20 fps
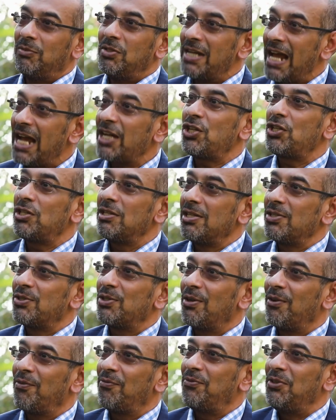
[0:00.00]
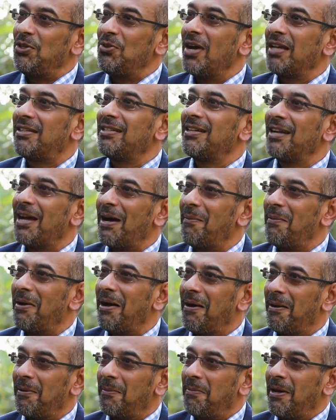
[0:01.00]
nationals of the United
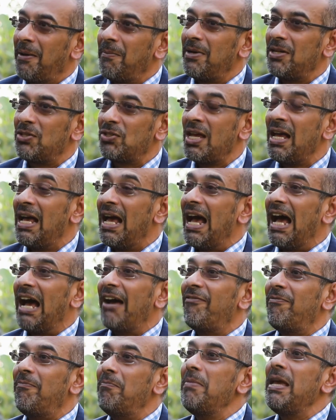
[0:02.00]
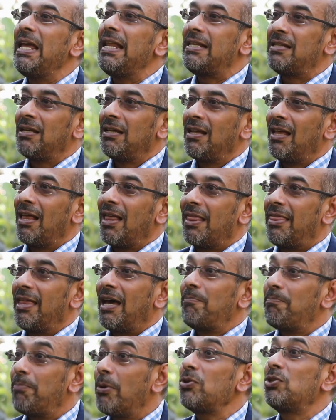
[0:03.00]
Arab Emirates have made
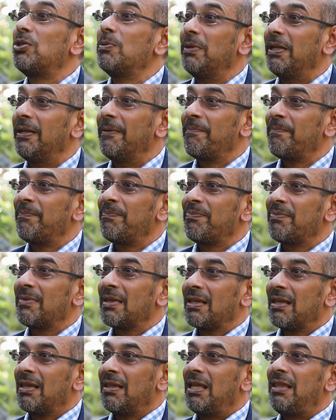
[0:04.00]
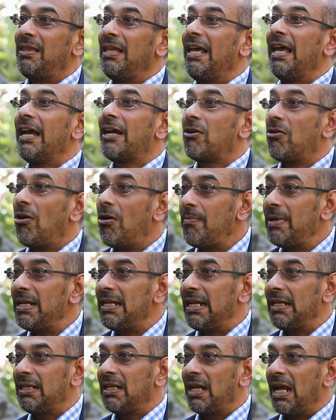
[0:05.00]
that possible, that they
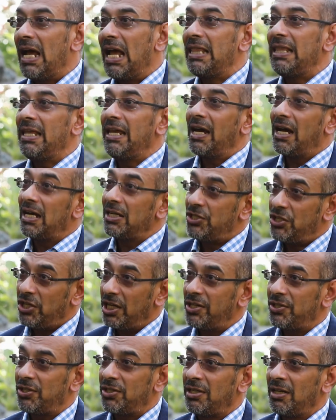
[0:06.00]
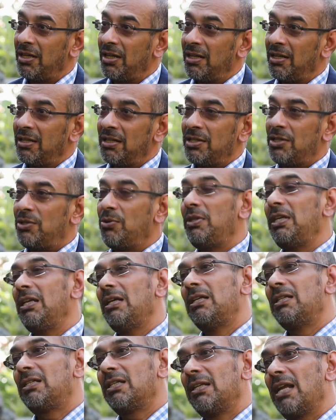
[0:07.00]
accommodate and they adjust to
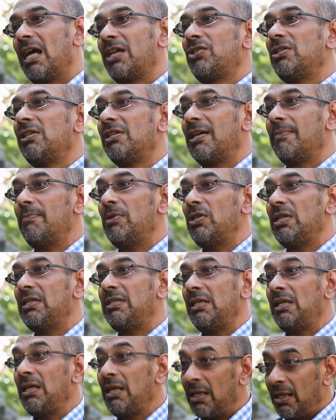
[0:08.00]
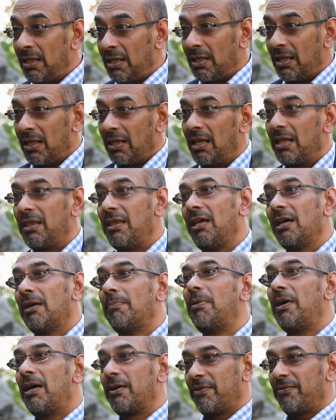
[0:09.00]
the international community that they
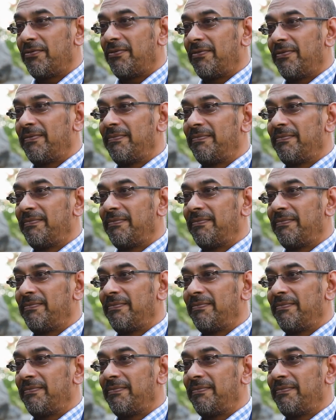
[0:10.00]
are part of.